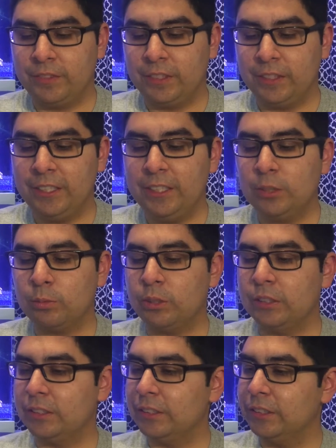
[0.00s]
These
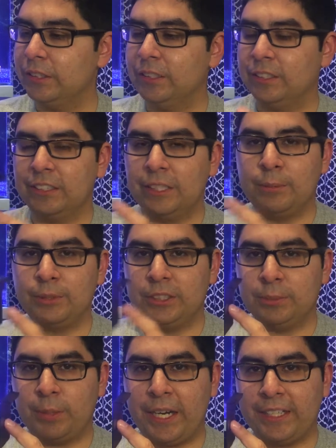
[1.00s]
ones come with
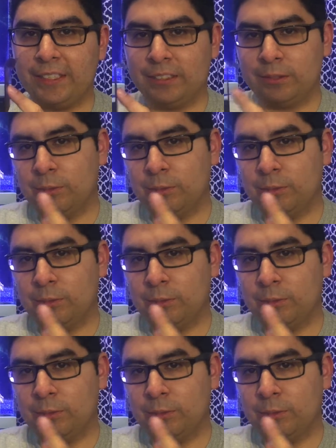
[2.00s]
these brackets,